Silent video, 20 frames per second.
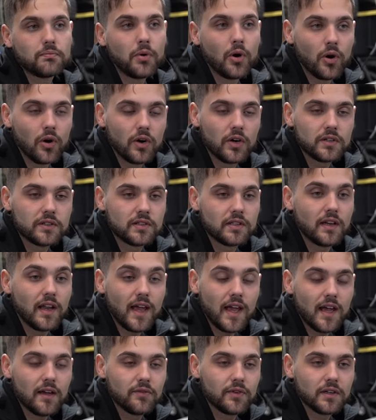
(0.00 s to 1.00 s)
parts and
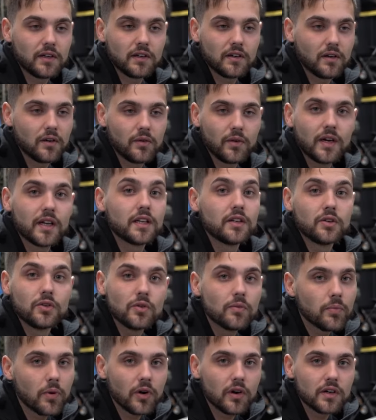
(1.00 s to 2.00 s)
having already
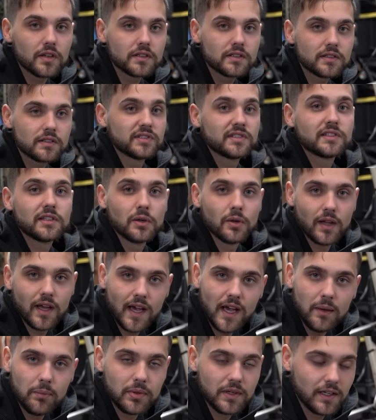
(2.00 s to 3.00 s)
new parts, still
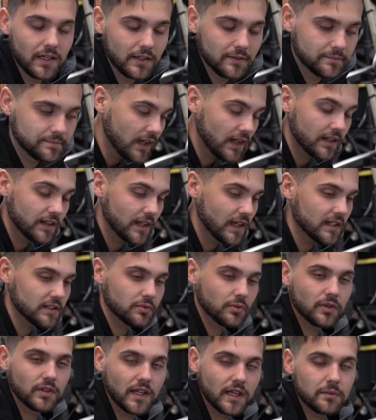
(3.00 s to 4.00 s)
happening. And that's
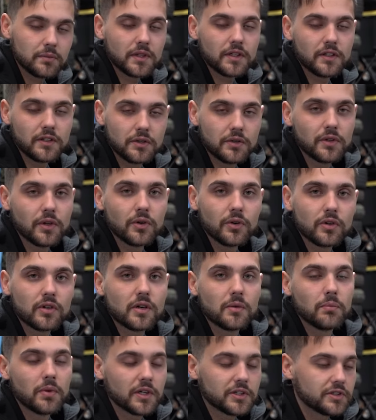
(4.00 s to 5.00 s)
what led me to do the whole
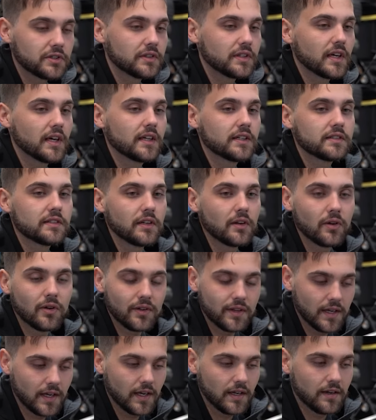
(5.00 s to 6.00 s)
combustion test and all
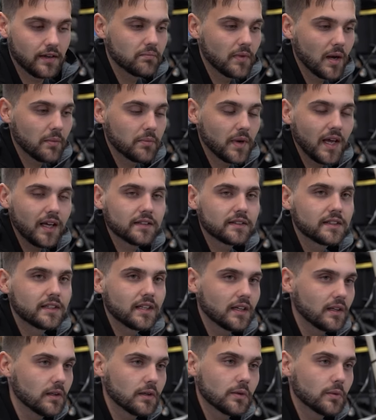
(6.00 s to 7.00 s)
that. I'm not
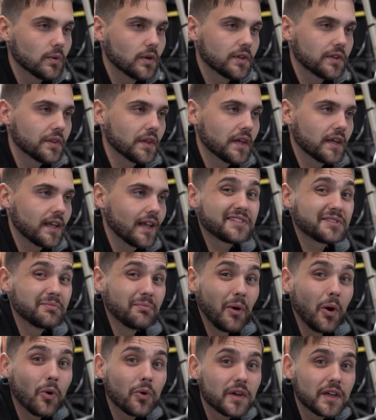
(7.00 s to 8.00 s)
dealing with like
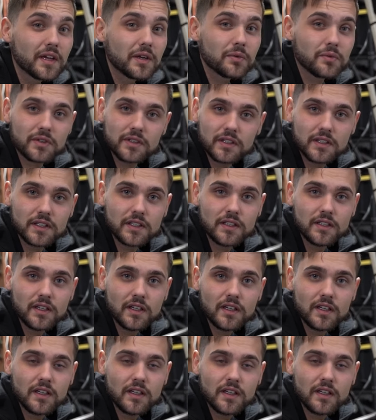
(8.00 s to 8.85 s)
smoking really.